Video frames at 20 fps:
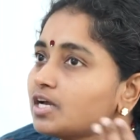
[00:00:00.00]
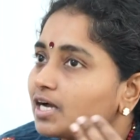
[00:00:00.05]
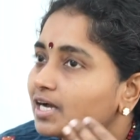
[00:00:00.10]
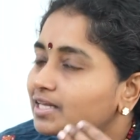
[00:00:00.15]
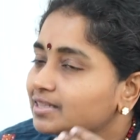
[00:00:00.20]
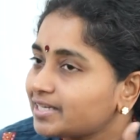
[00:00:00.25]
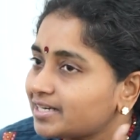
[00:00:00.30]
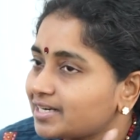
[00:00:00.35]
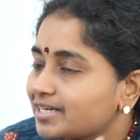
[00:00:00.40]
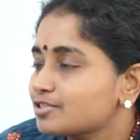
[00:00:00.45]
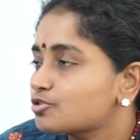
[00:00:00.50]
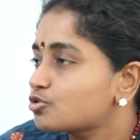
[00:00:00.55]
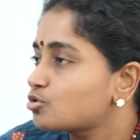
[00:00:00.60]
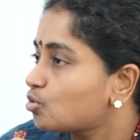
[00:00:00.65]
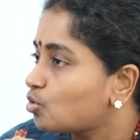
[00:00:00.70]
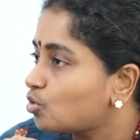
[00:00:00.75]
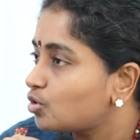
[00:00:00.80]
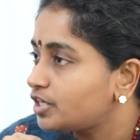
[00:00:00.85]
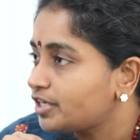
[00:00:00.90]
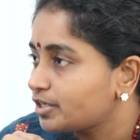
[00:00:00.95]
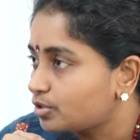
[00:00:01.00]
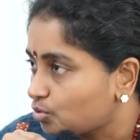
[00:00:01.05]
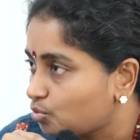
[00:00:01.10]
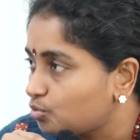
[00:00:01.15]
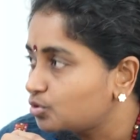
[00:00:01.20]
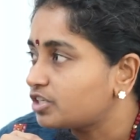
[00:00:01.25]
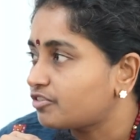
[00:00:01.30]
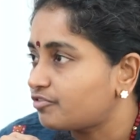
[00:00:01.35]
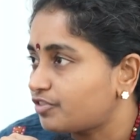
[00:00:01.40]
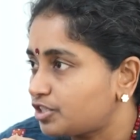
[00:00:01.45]
And then I slowly
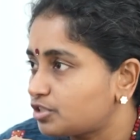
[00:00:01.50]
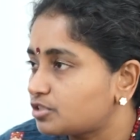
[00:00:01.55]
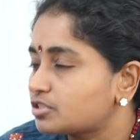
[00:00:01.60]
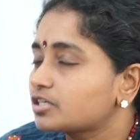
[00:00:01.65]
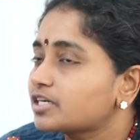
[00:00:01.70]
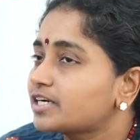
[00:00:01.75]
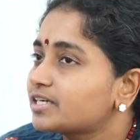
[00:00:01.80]
grew the venture.